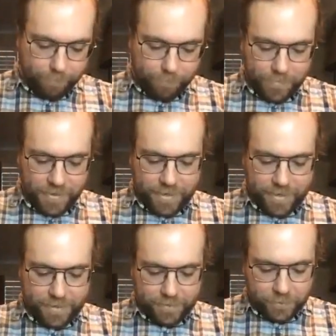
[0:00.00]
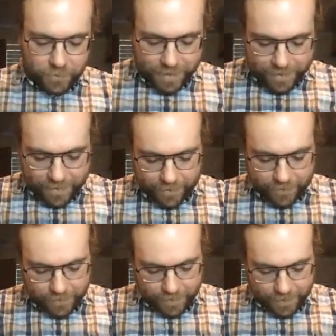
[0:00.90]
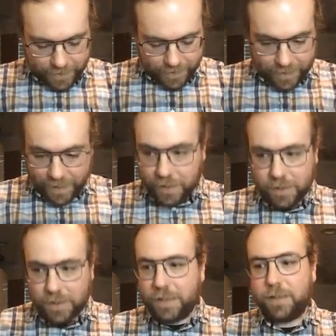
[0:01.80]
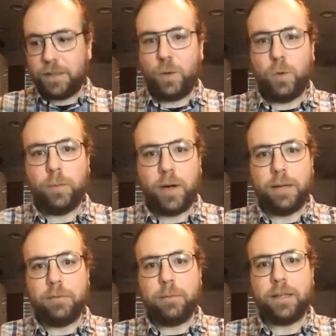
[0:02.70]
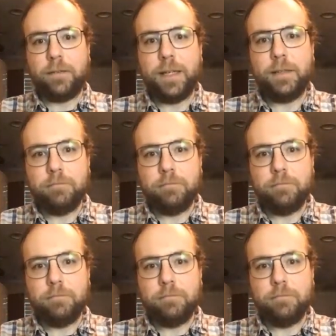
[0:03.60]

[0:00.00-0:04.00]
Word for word: Yeah, that little guy there. Uh, yeah, it's a cool part. I'm a big fan.